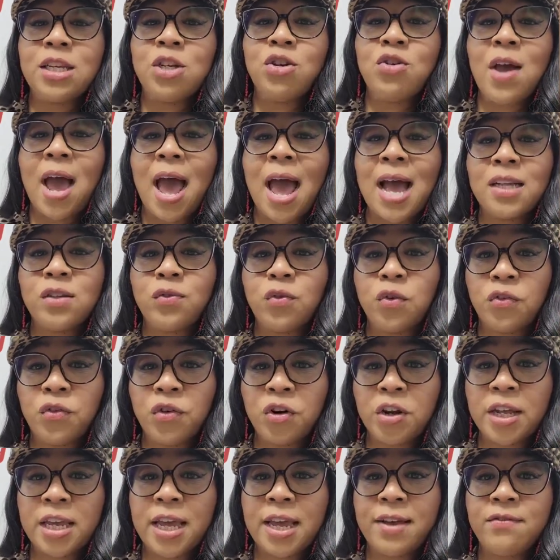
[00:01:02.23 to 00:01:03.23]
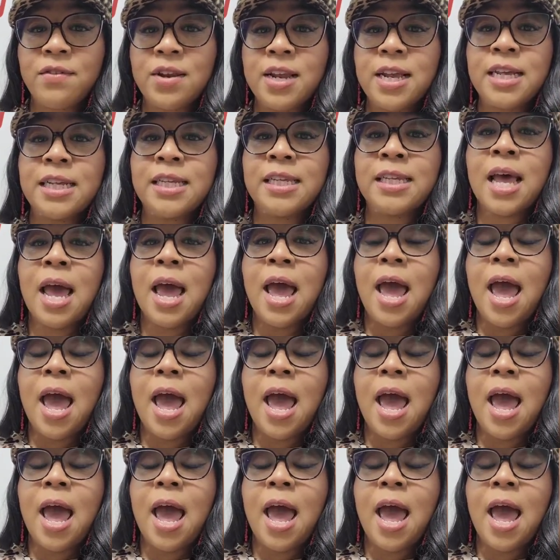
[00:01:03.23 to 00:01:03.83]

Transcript: and you ask for forgiveness